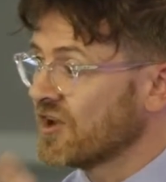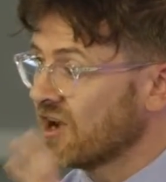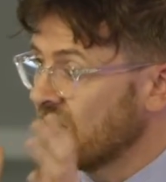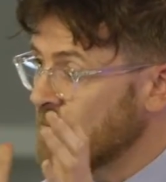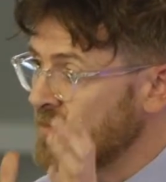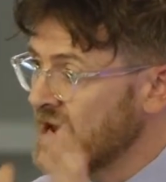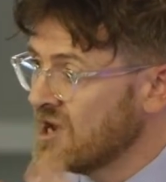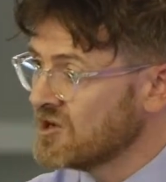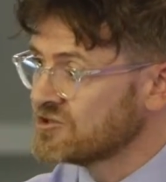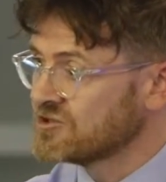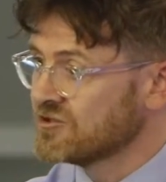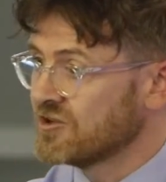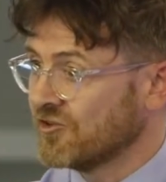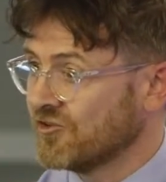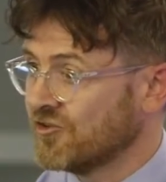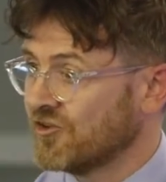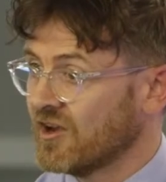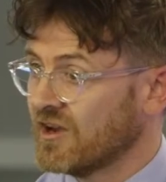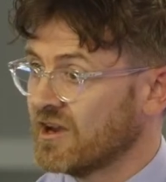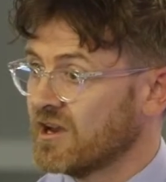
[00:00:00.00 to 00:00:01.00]
that emerge in this
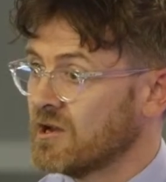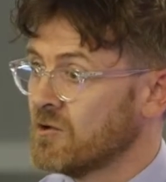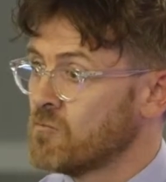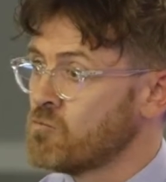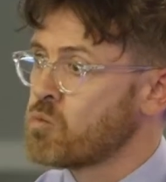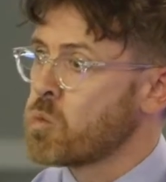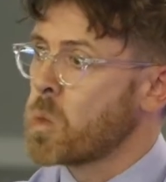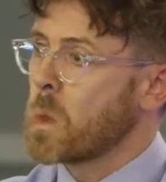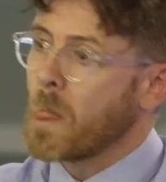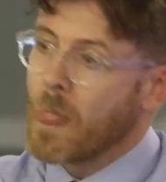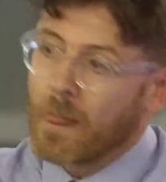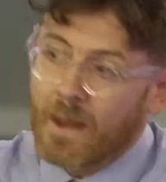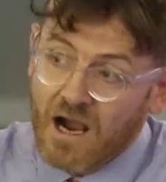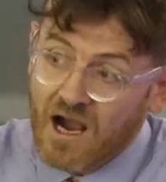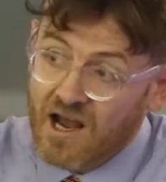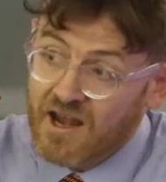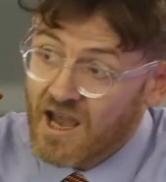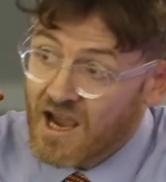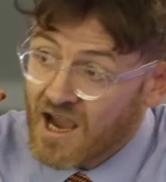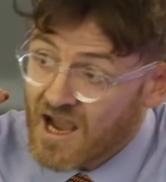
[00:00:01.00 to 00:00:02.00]
city.
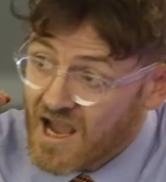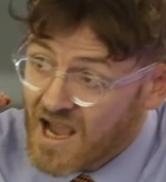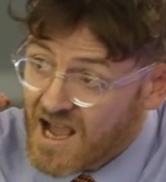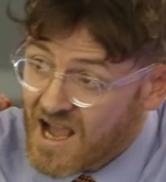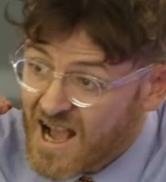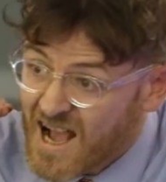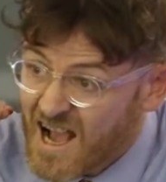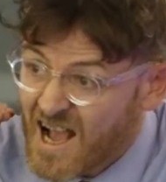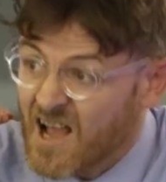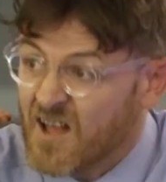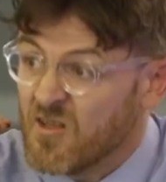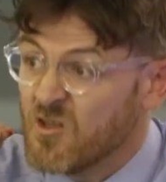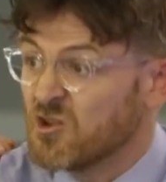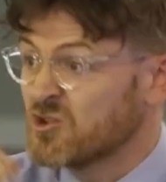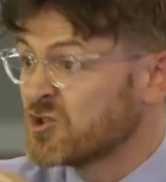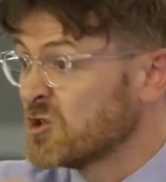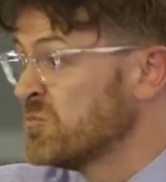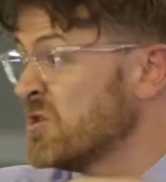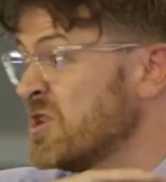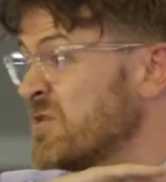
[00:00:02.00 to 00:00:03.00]
And there
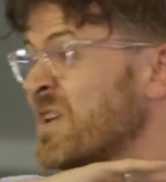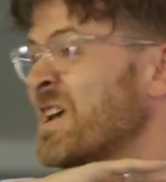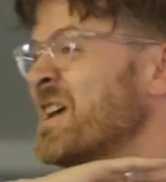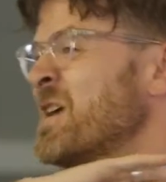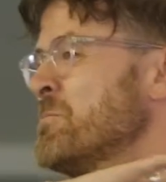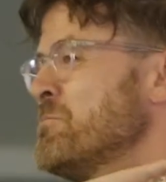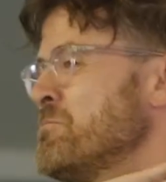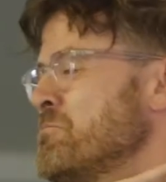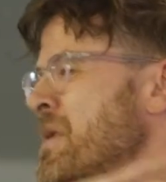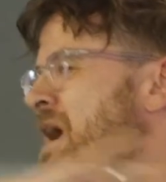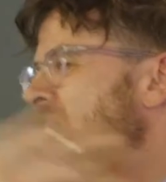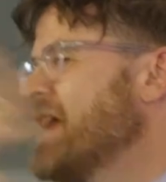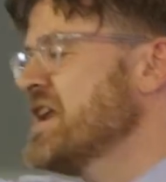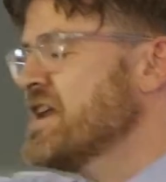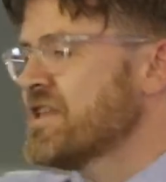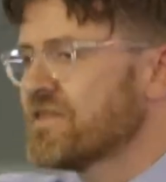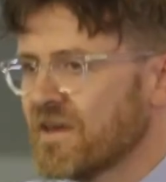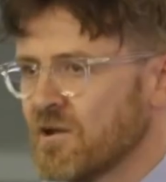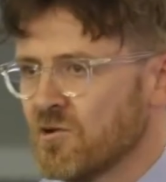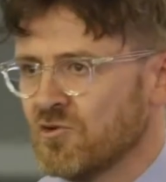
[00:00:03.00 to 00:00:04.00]
should be
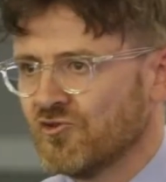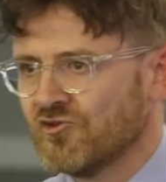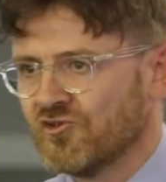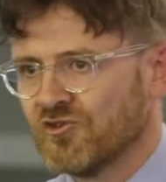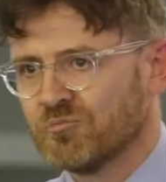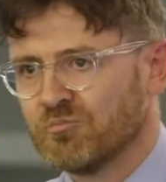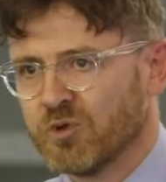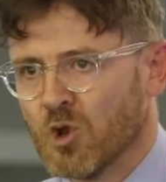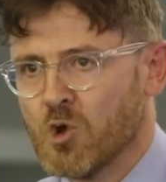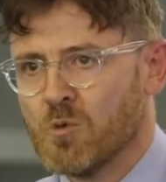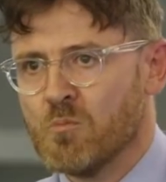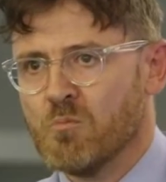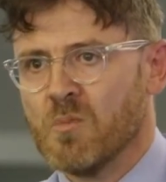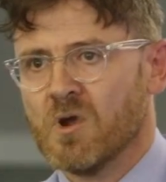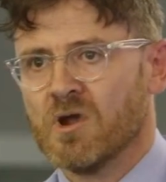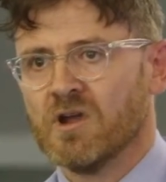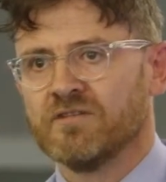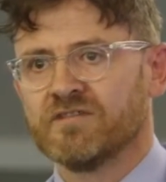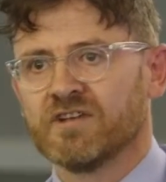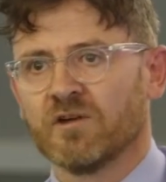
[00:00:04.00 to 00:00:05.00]
many thousands
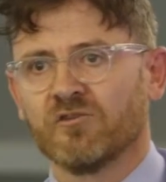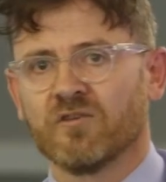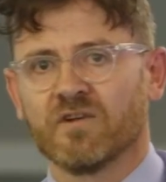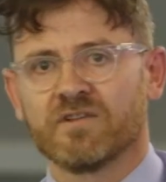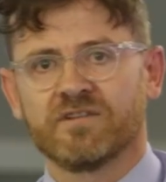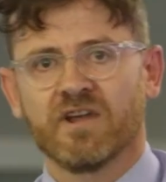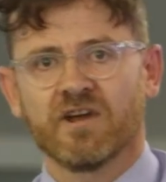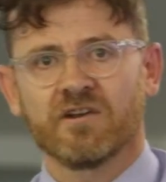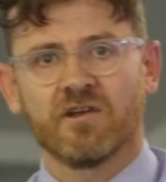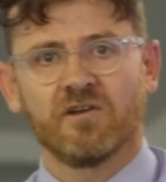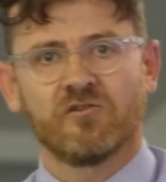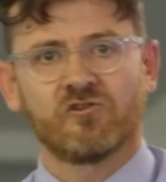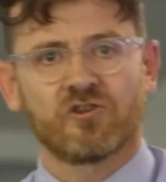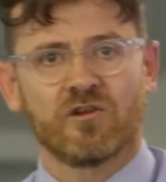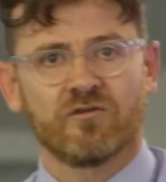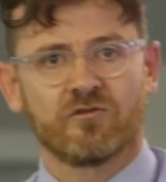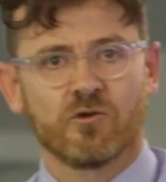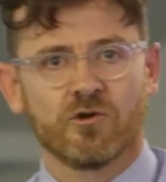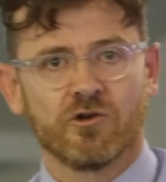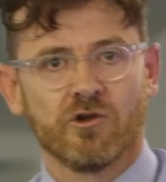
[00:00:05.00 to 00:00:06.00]
bloom in terms of alternative
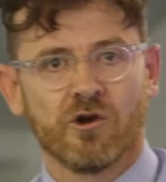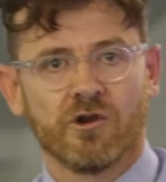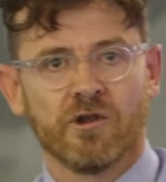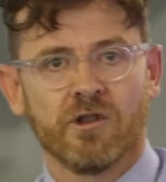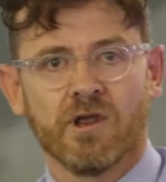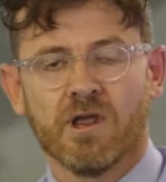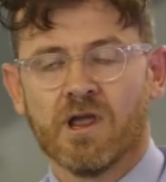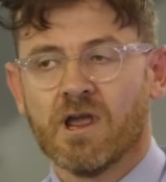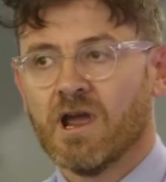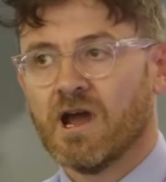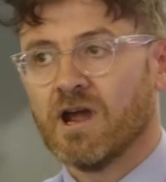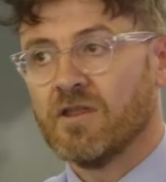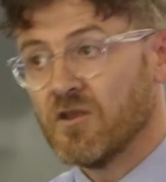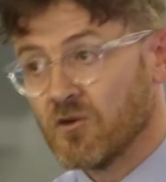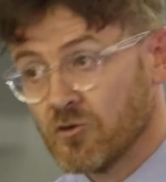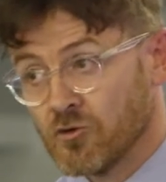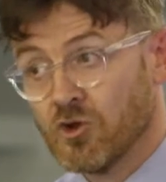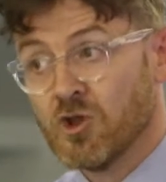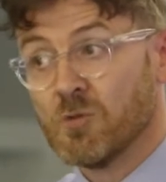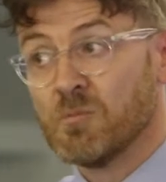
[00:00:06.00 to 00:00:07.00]
stuff going on. And
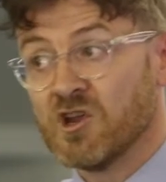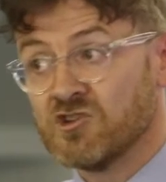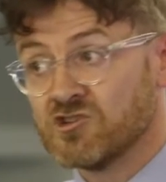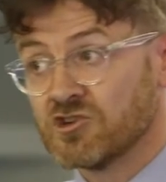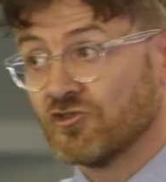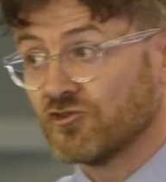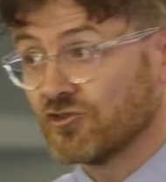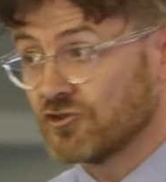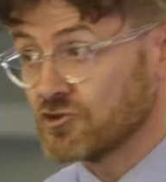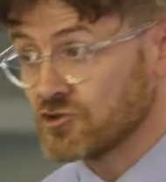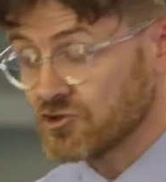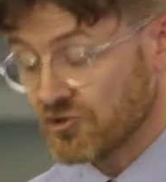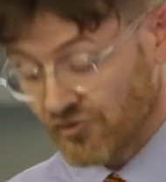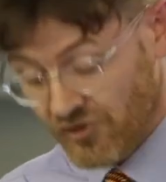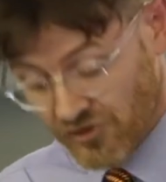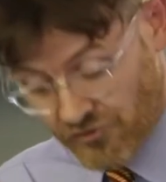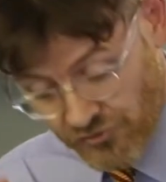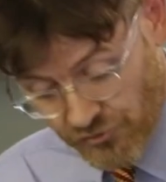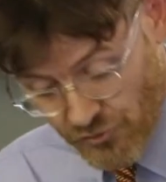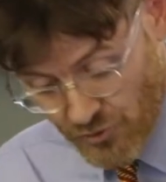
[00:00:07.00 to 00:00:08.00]
the role of major
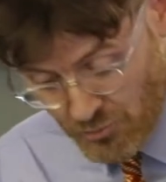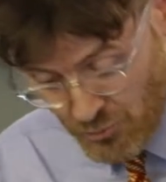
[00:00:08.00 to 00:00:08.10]
institutions are so